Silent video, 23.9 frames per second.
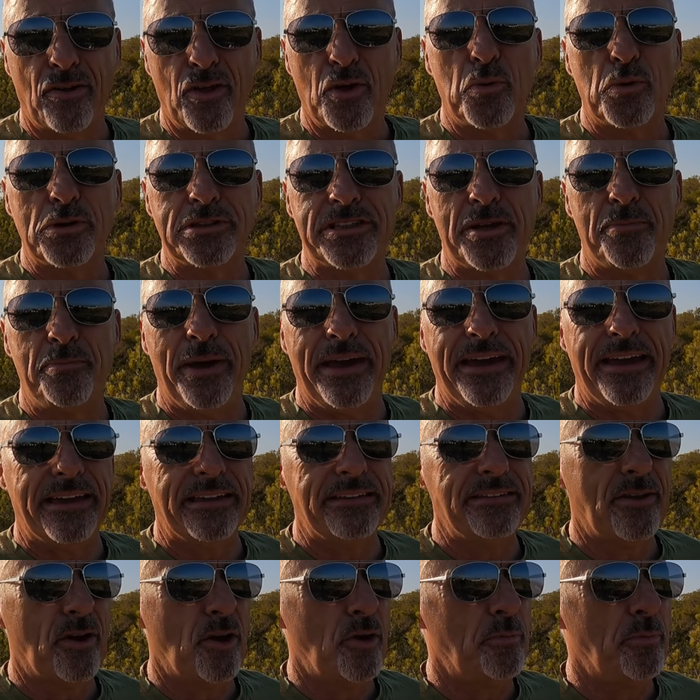other words, the bike
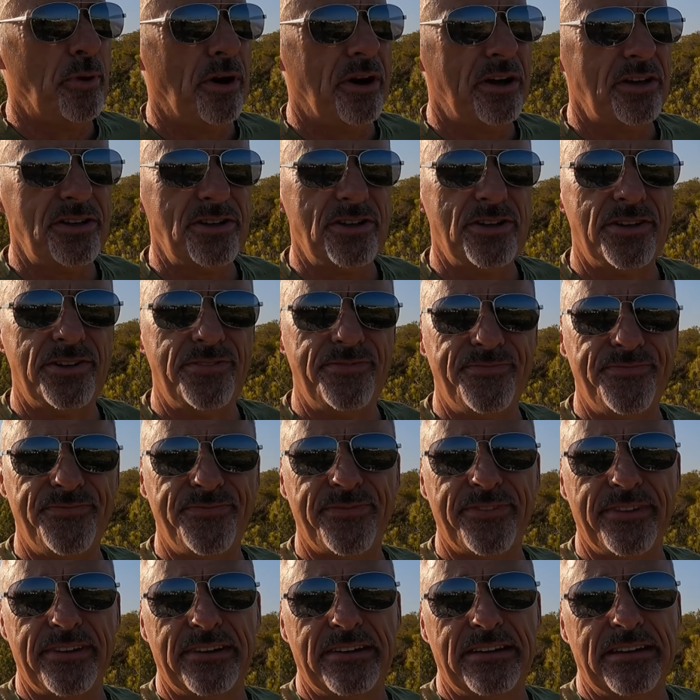in two parts.
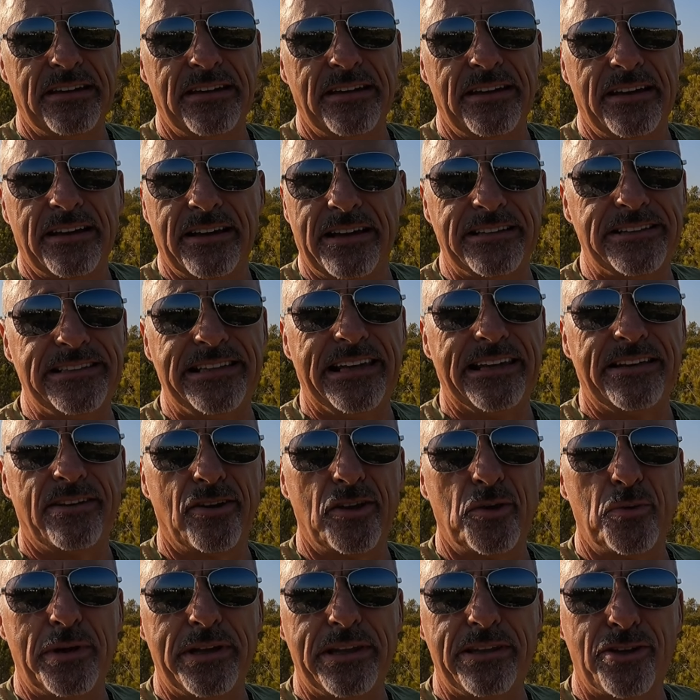Can't see any
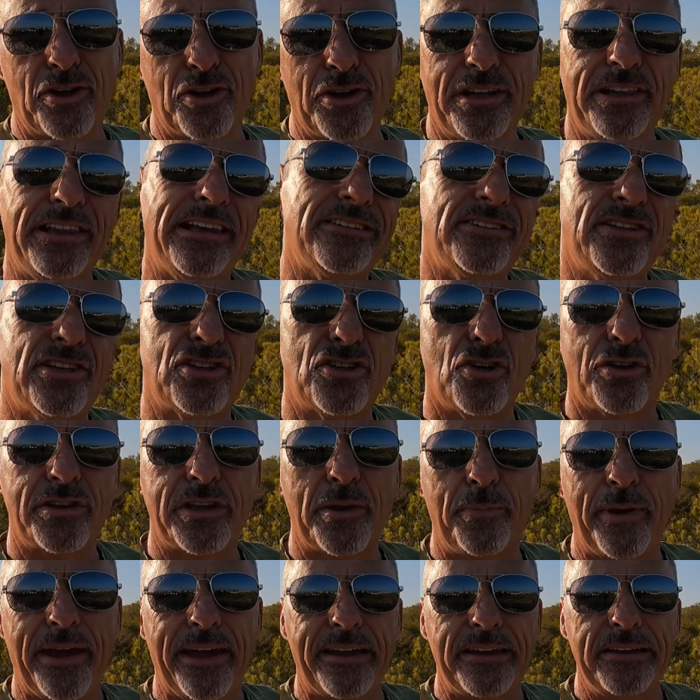other way they've done it, unless they sawed
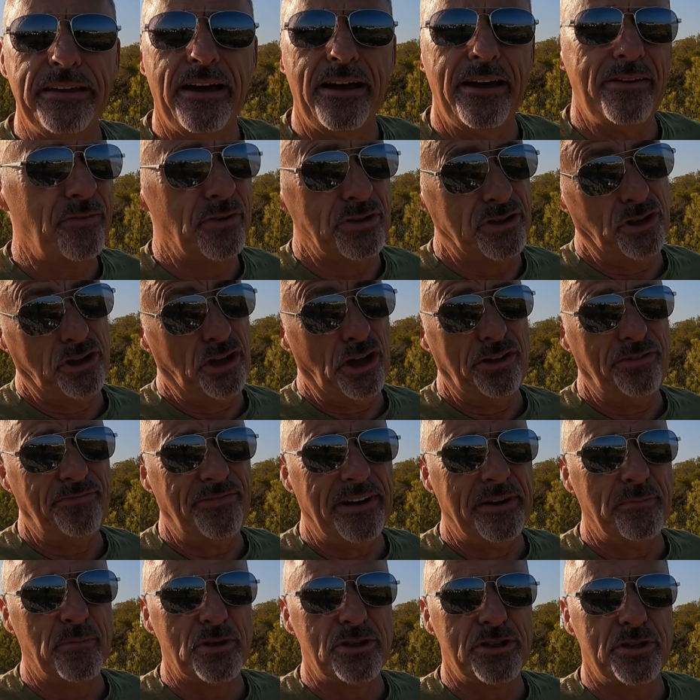the bike in half, which I doubt
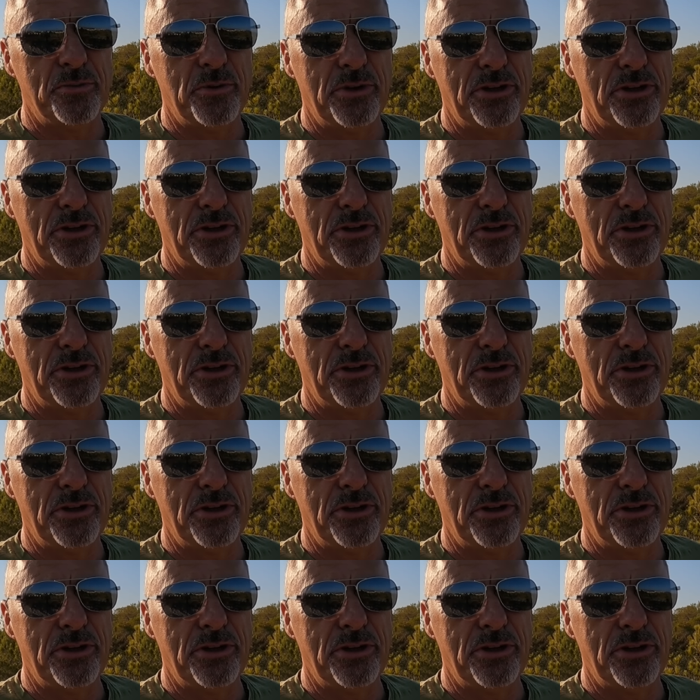very much they